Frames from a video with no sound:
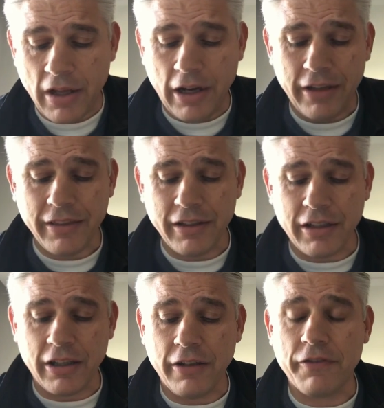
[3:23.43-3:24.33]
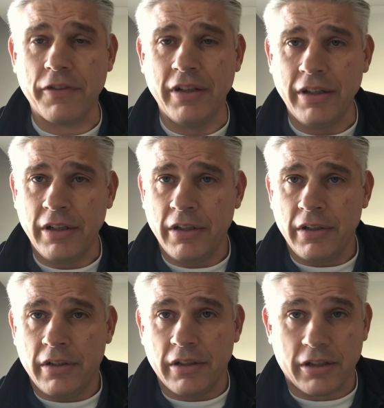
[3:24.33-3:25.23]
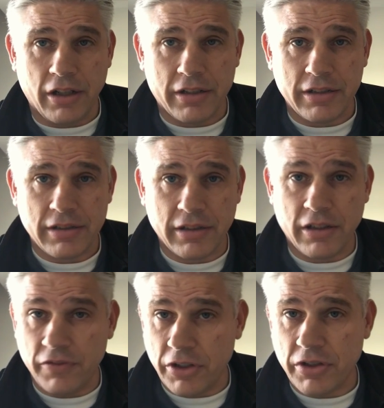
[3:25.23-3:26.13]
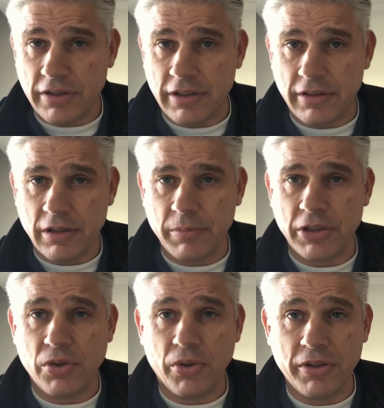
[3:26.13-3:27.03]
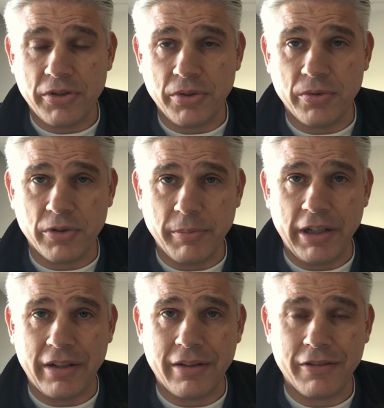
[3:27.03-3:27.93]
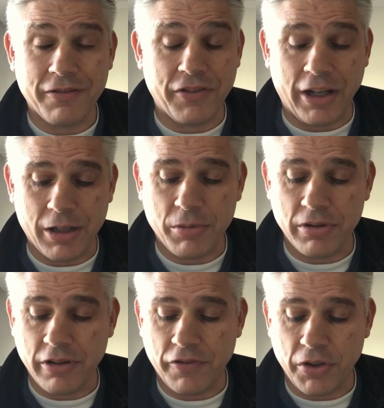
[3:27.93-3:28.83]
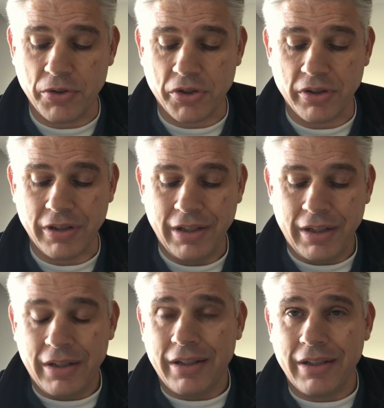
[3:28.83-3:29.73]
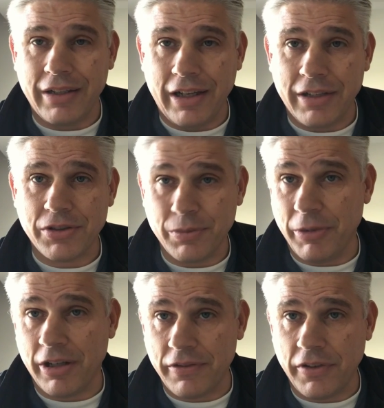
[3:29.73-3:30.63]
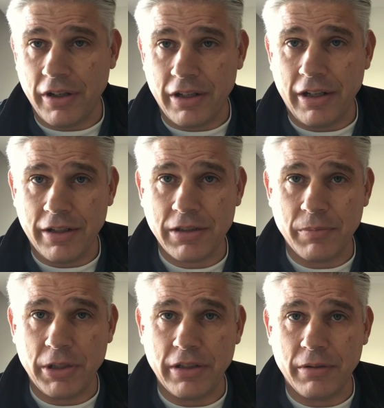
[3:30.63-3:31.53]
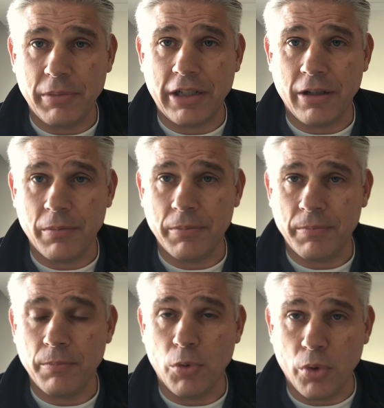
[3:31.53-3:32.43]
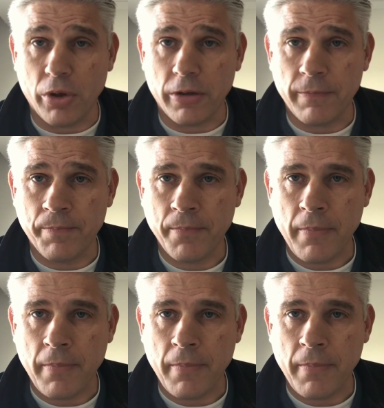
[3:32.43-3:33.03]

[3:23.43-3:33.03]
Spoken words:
I think if the caucus convention system is going to remain viable in the future, it has to modify it. It has to become more